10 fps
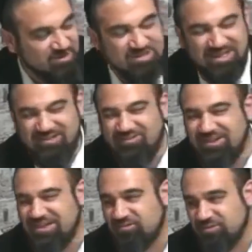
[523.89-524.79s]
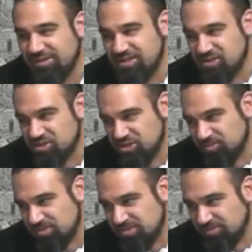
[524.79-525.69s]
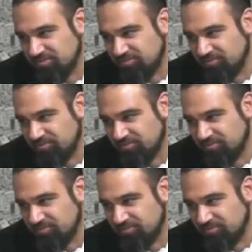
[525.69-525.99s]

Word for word: It's convenient relationships.